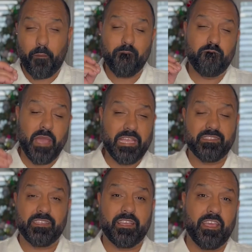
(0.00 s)

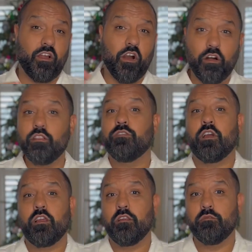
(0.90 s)
basic in all of
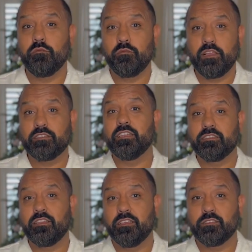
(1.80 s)
our
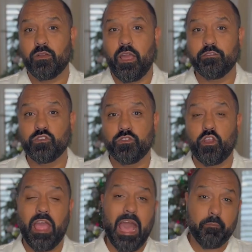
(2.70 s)
existence, okay? So they're
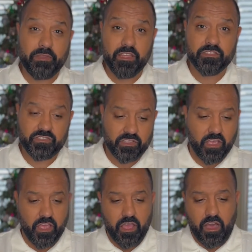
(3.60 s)
happiness,
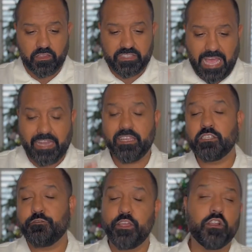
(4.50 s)
sadness,
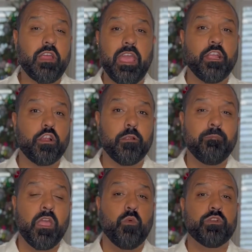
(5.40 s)
fear, anger,
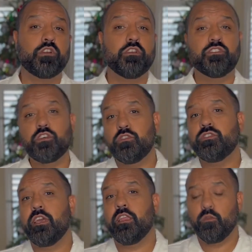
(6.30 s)
which are
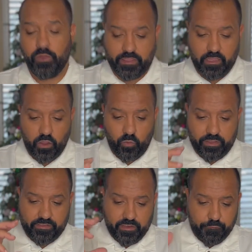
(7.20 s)
associated
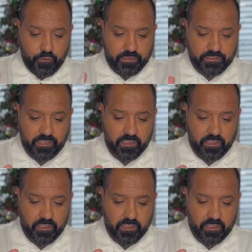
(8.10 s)
with different